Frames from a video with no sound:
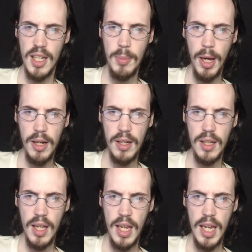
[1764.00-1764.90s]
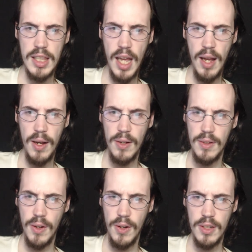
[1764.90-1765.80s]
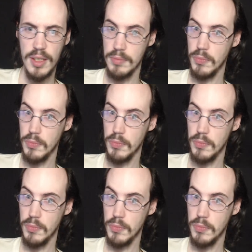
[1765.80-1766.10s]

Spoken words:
Come on. Ain't that hard?